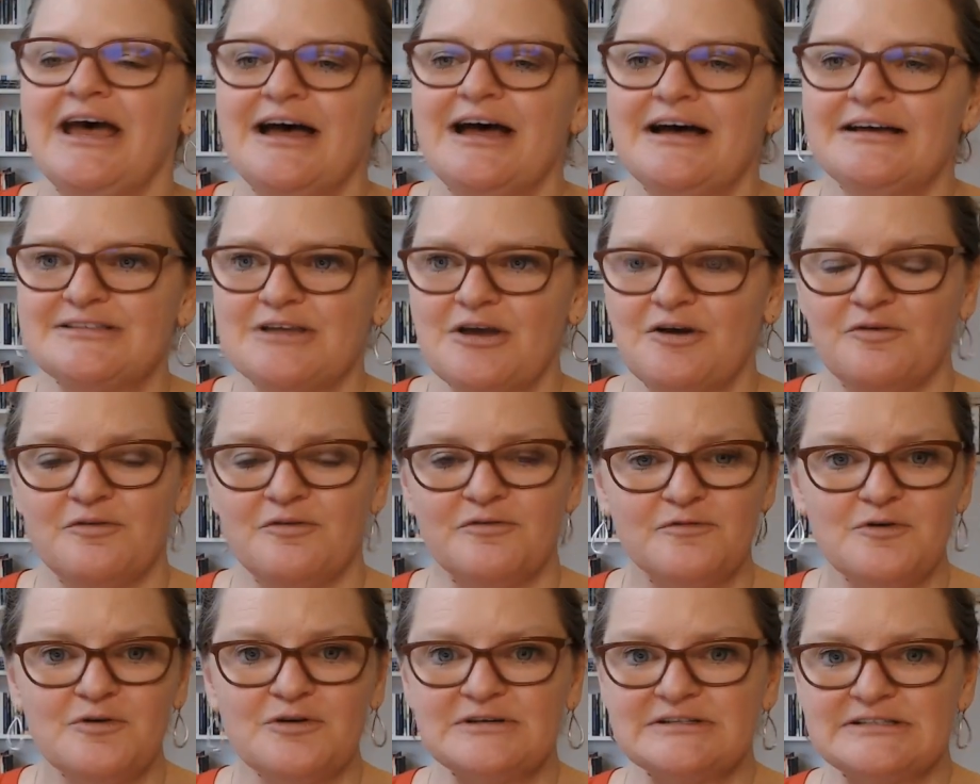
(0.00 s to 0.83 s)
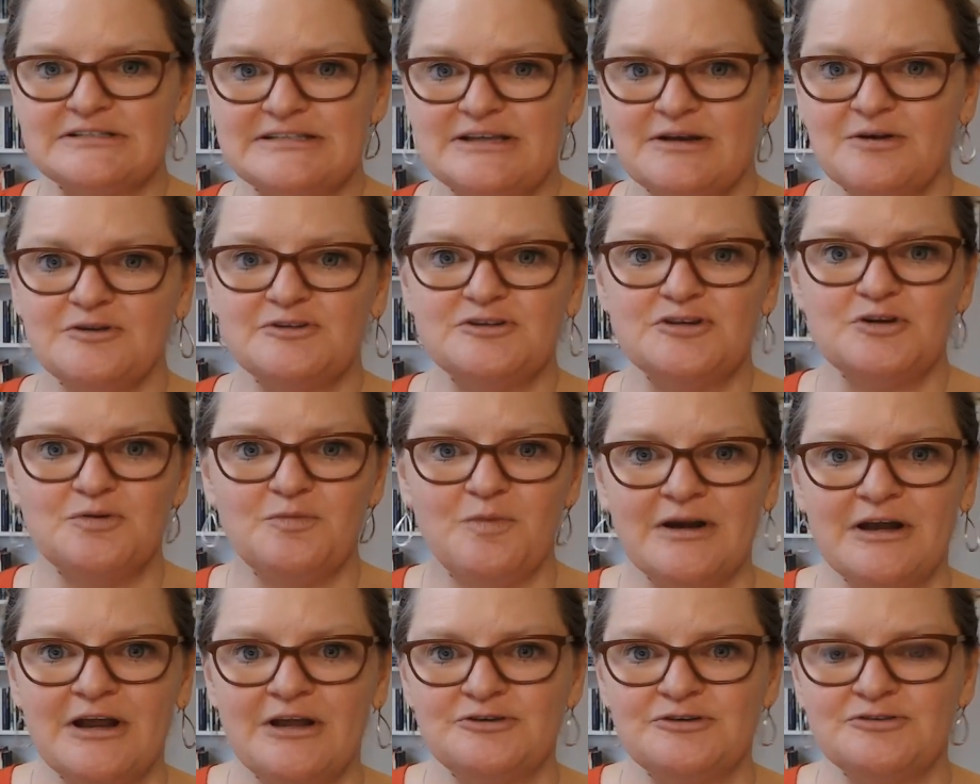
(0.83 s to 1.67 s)
So for 0 to
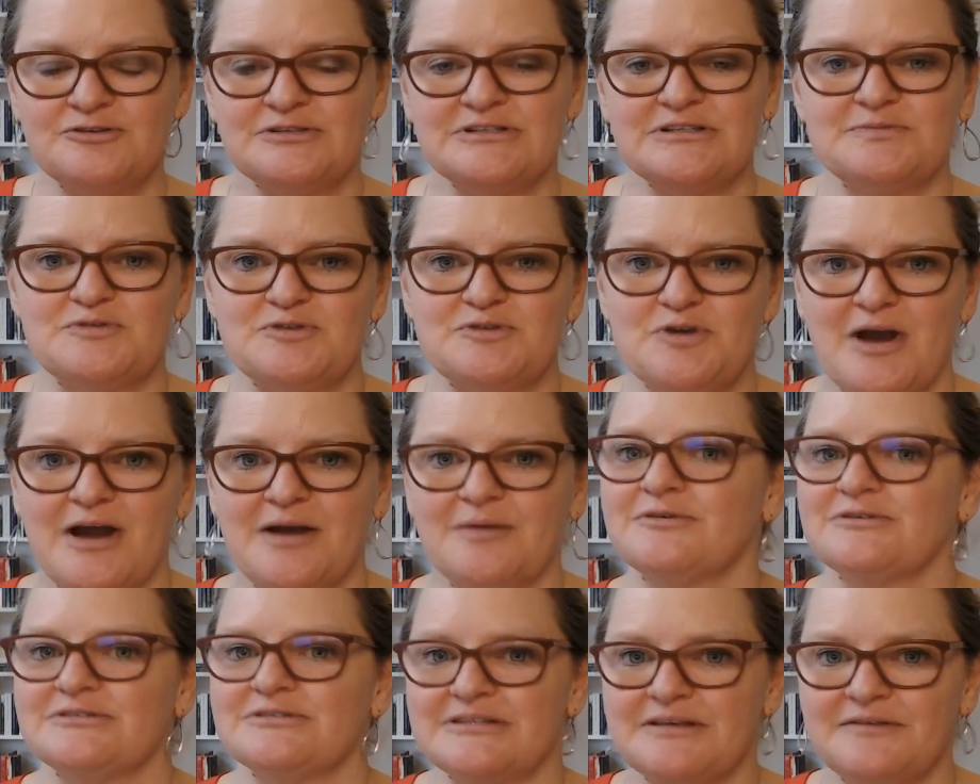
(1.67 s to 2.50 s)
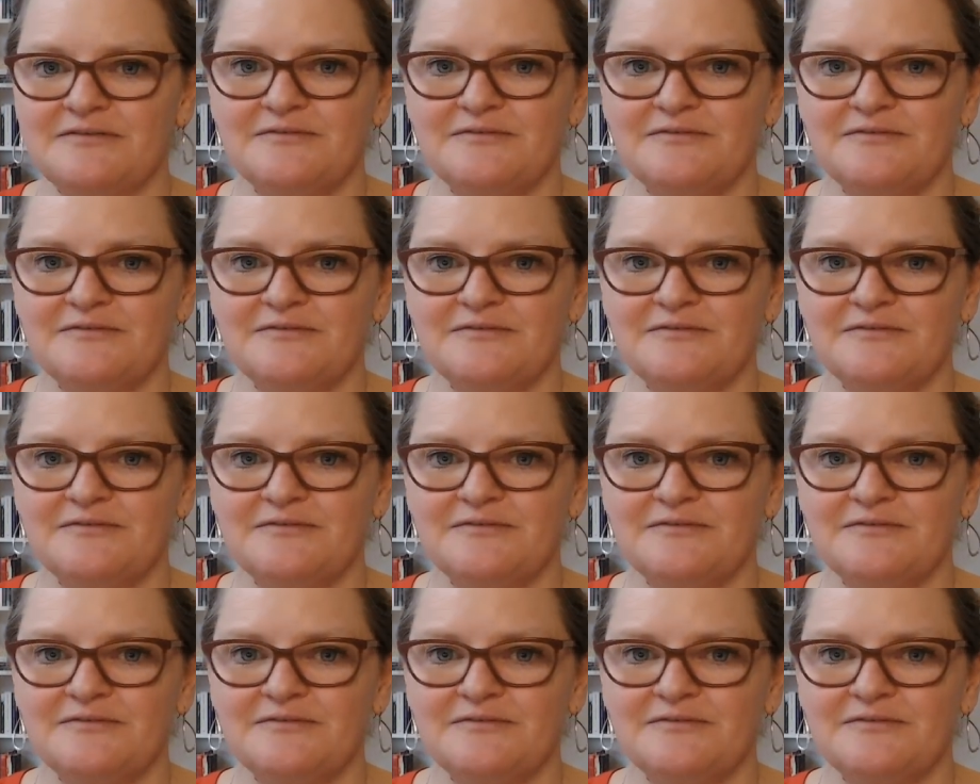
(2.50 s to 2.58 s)
100 subscribers, the